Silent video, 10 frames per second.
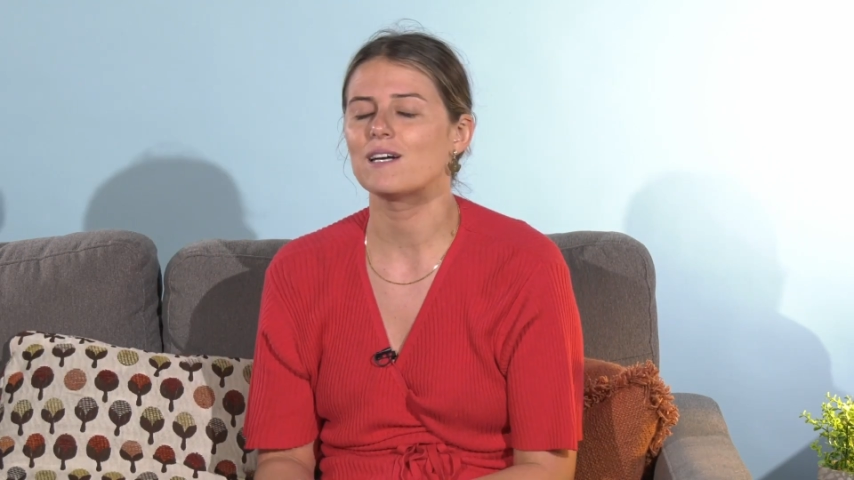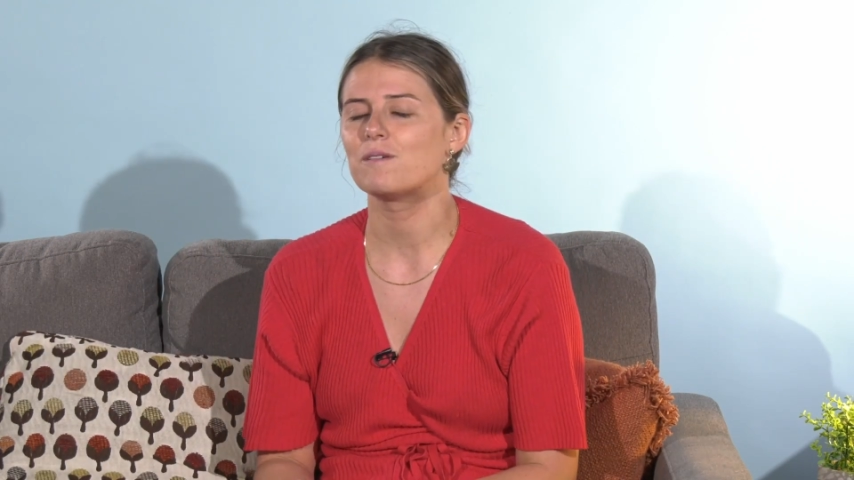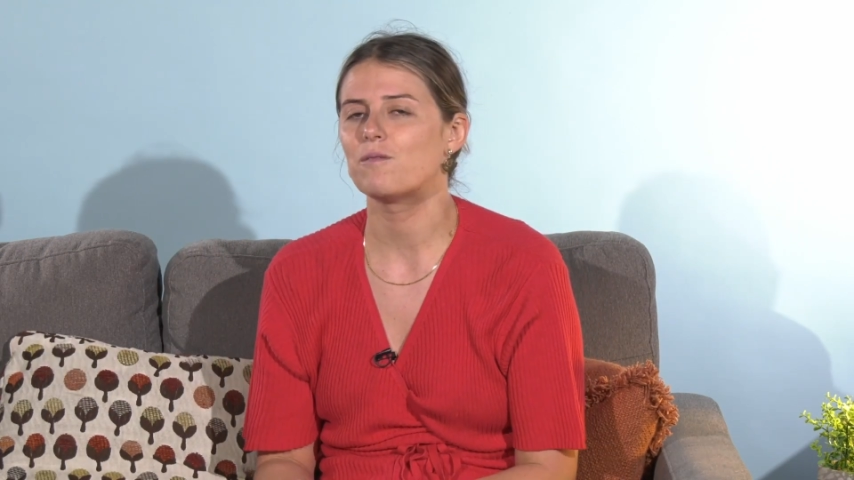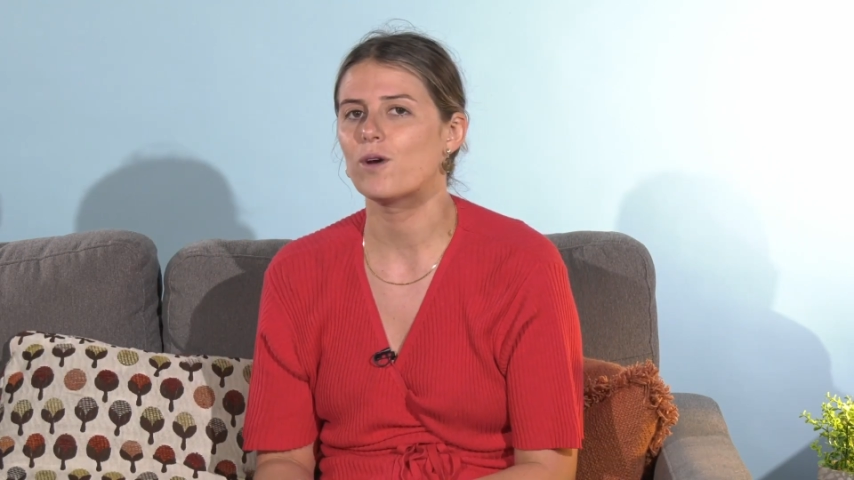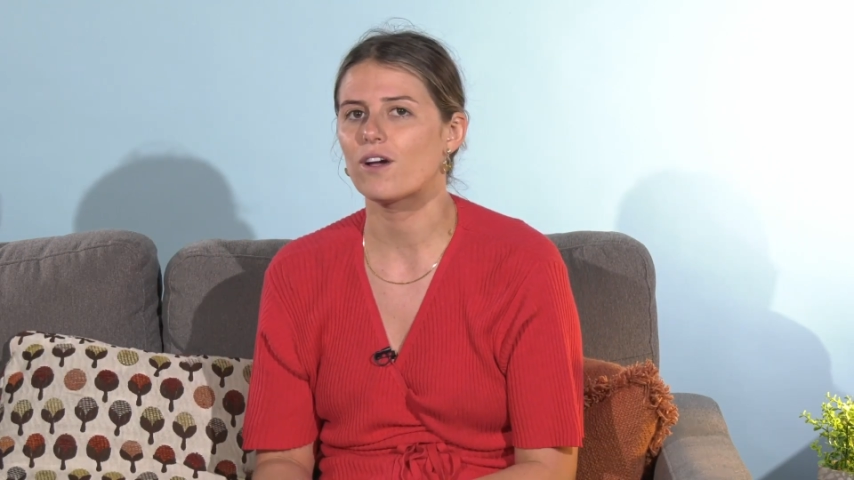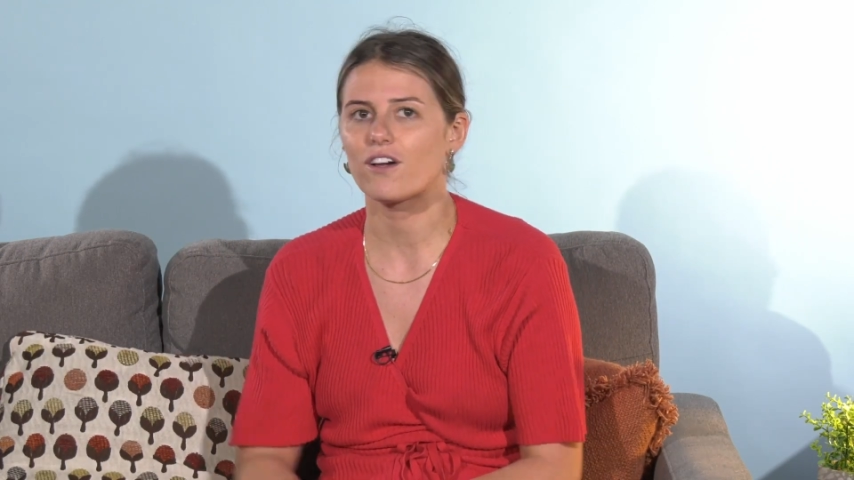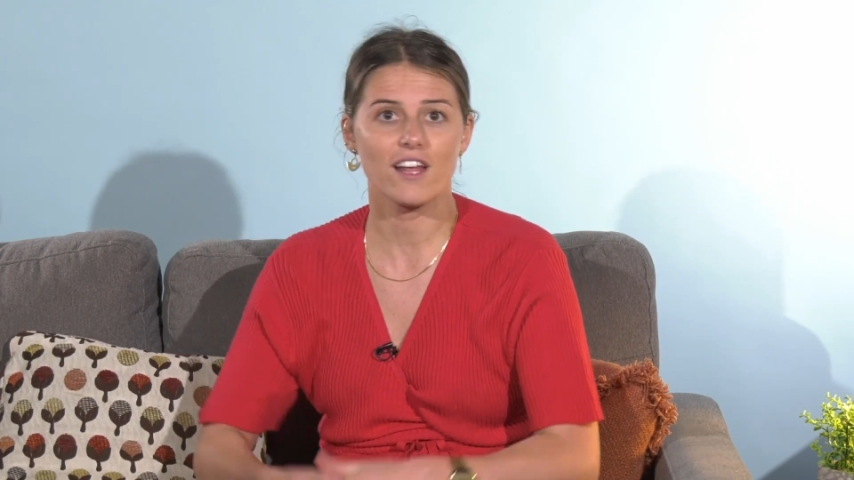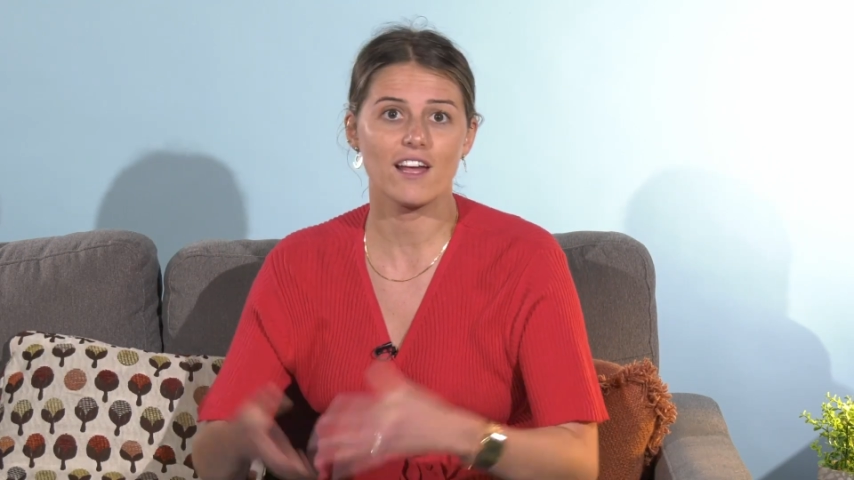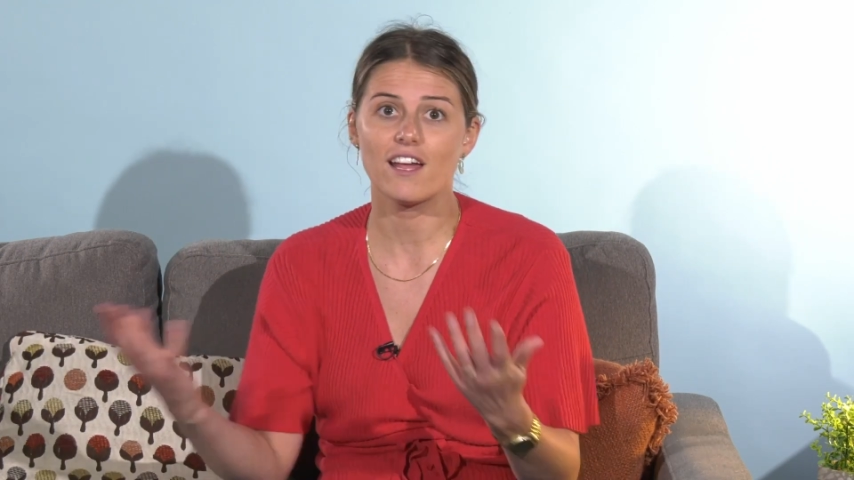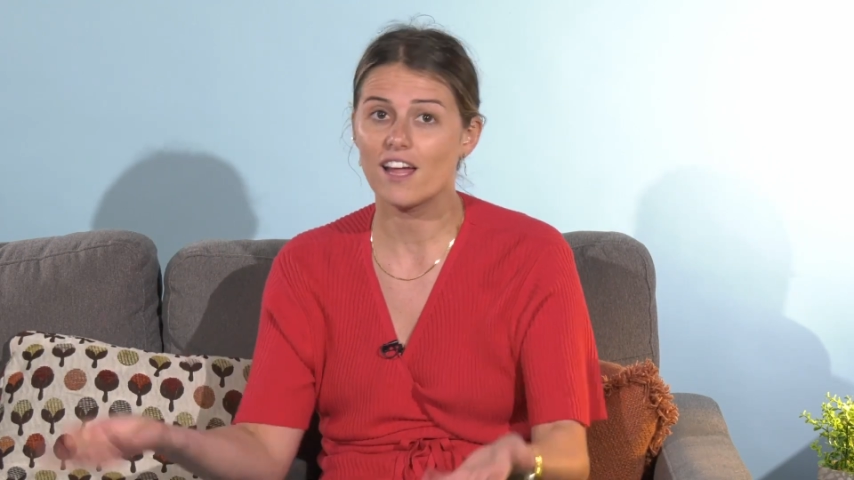We're
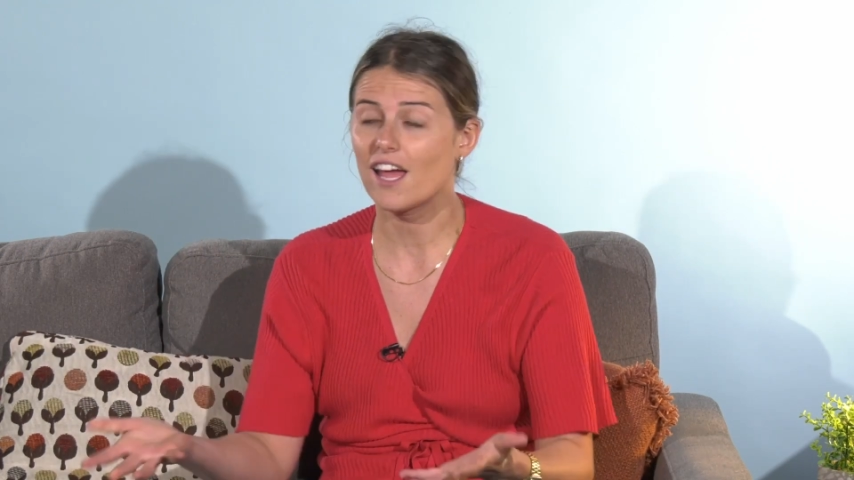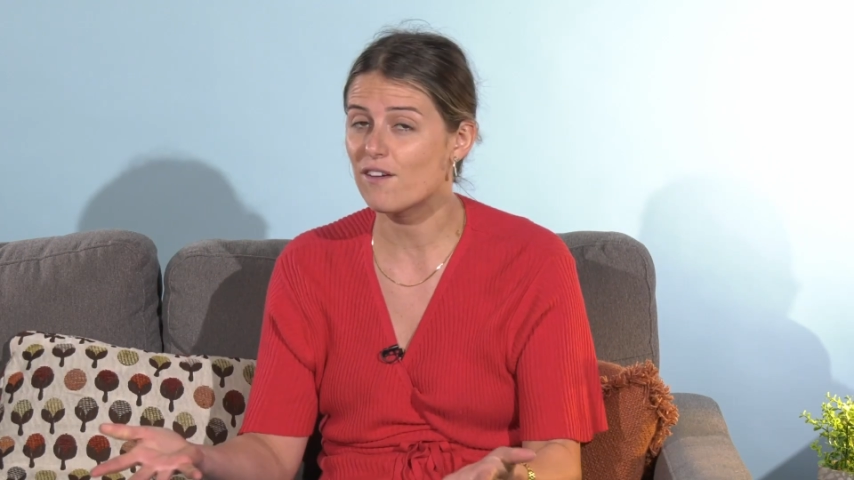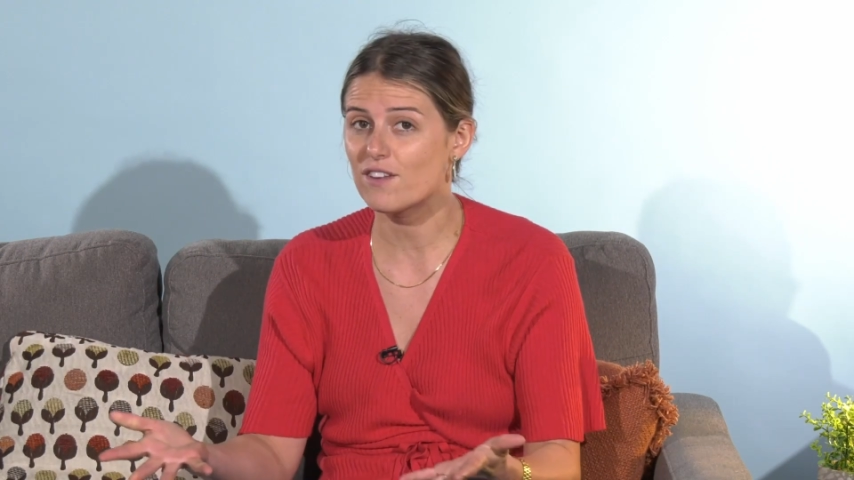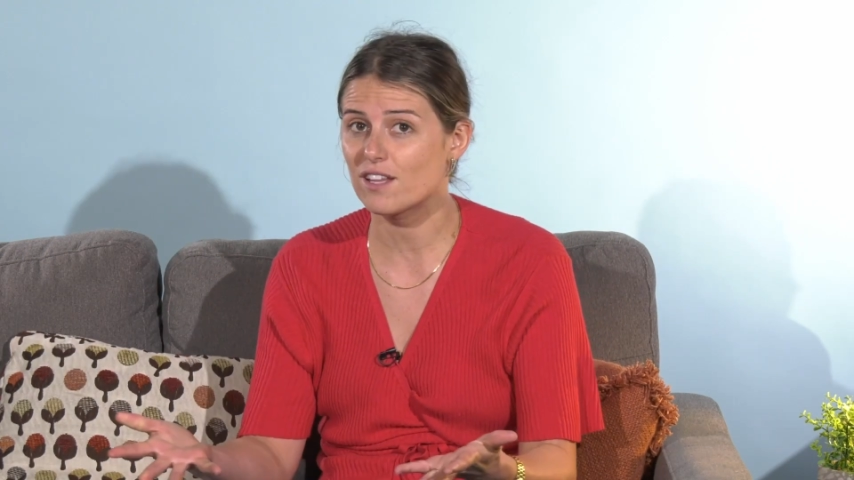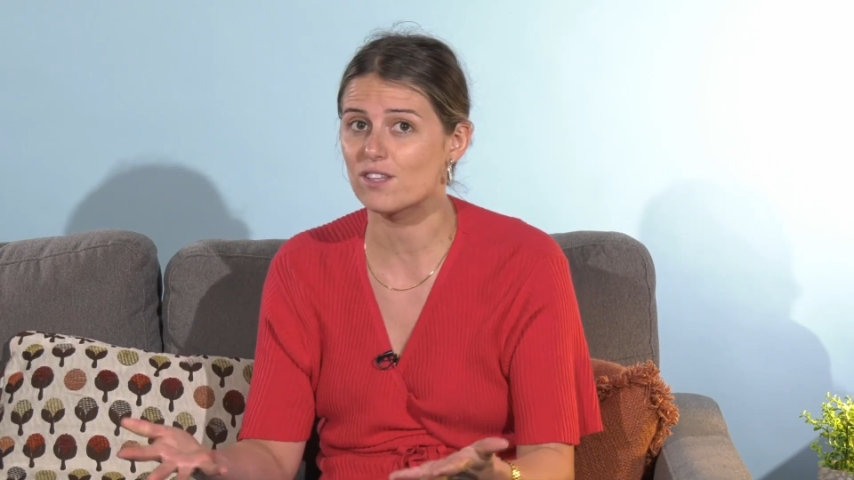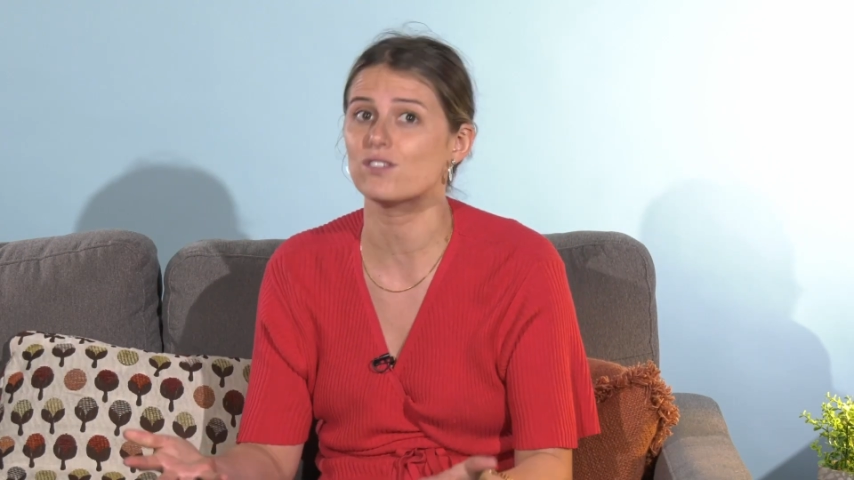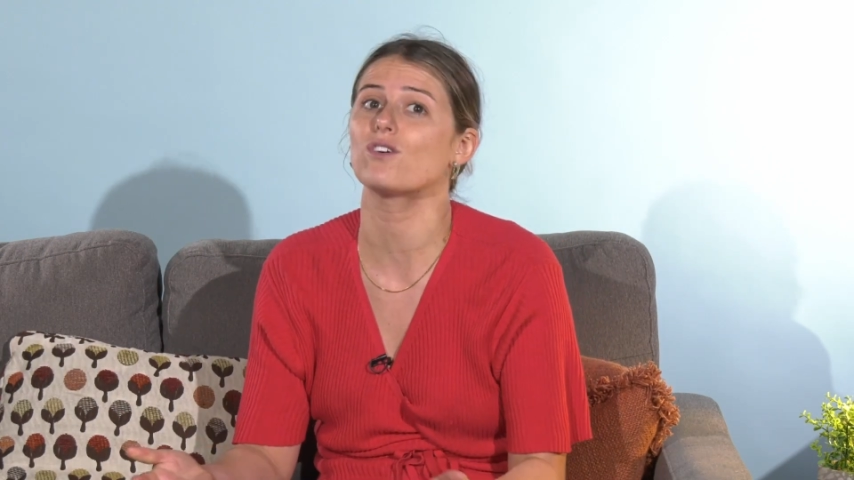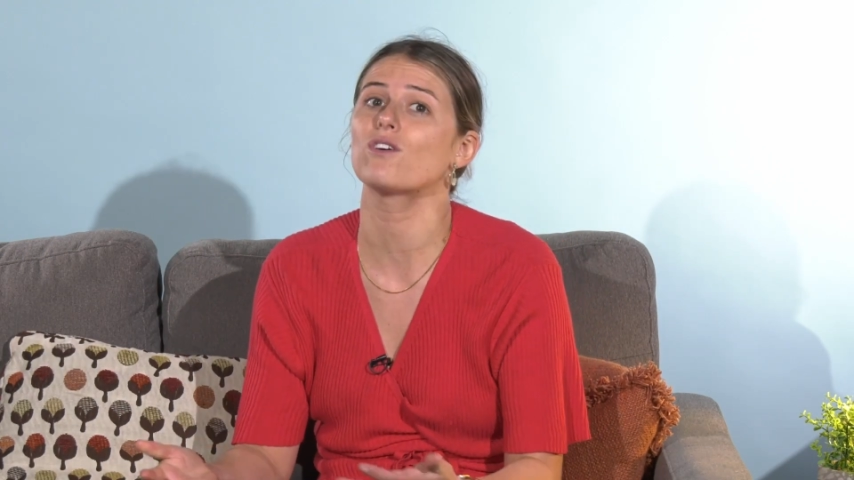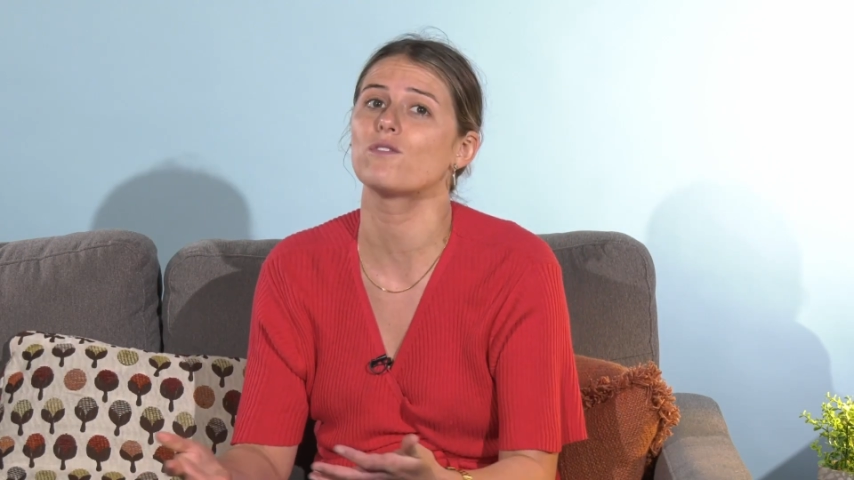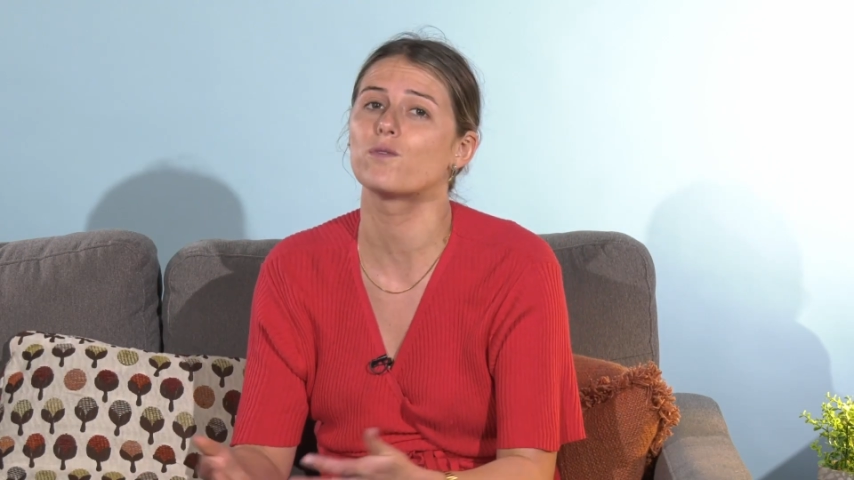going to have another
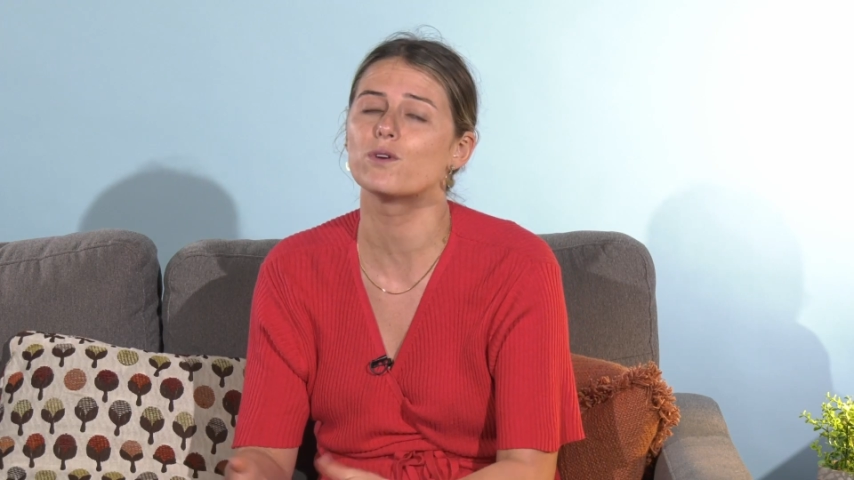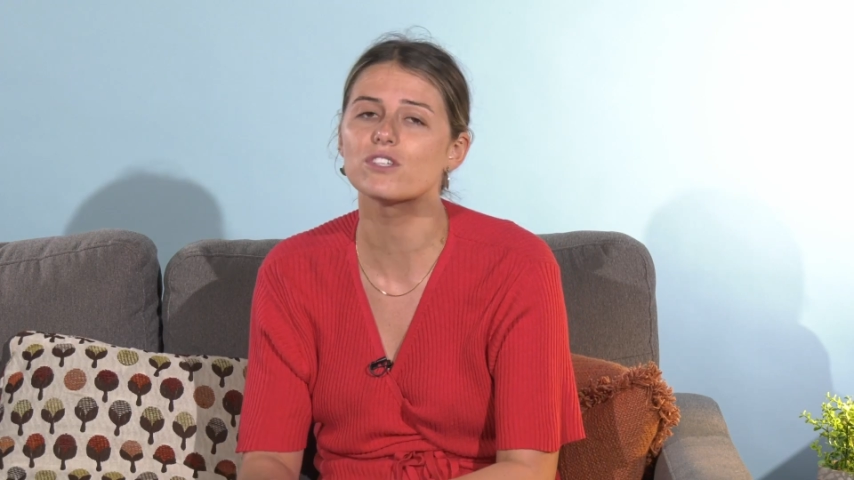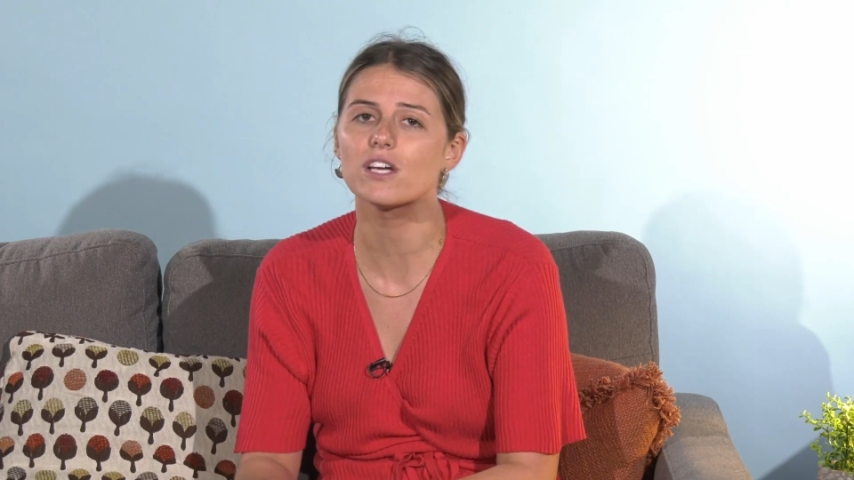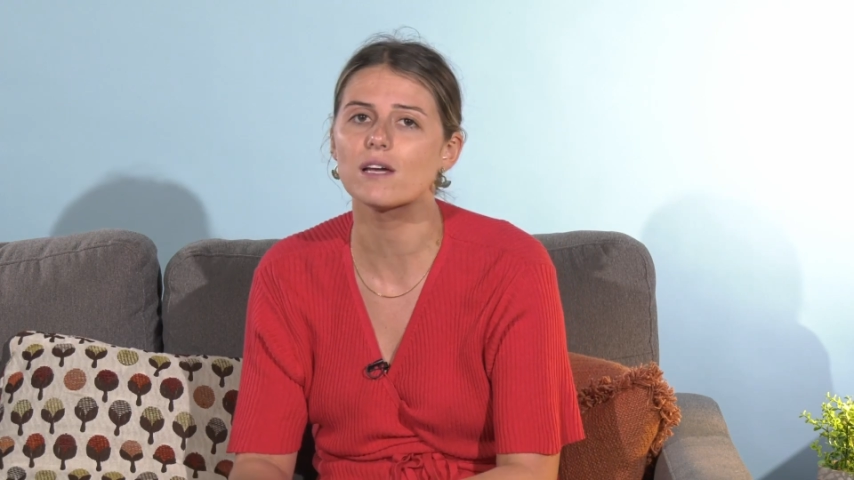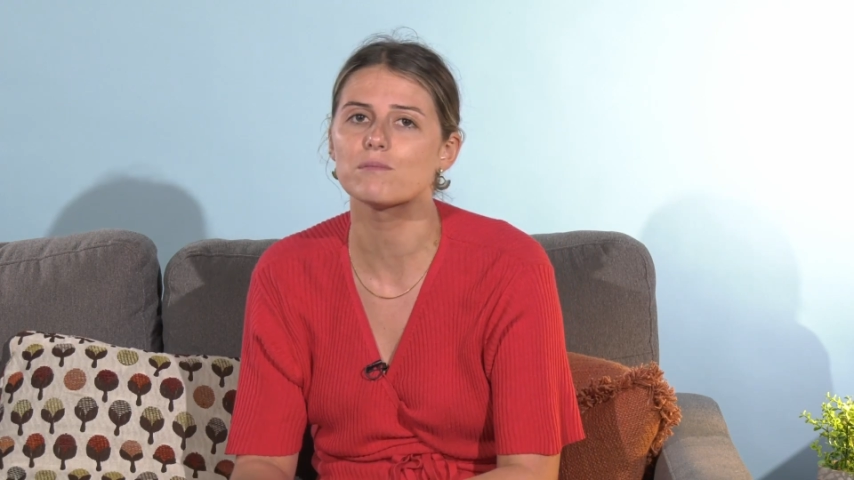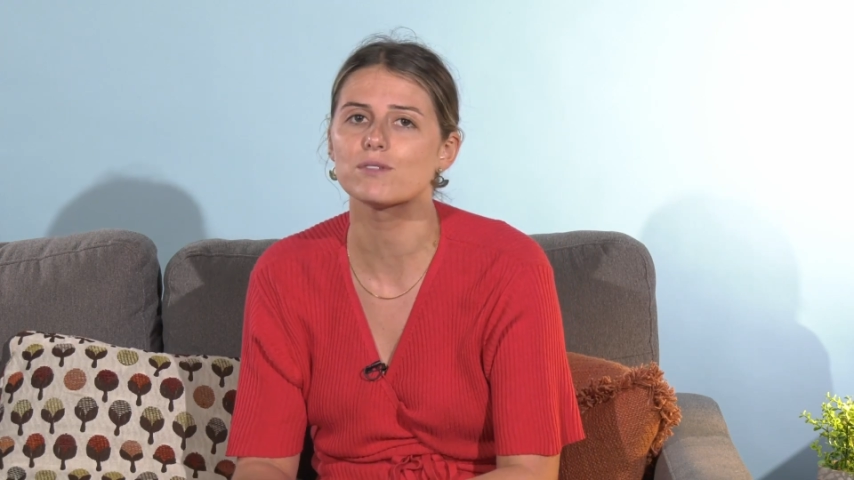song of worship,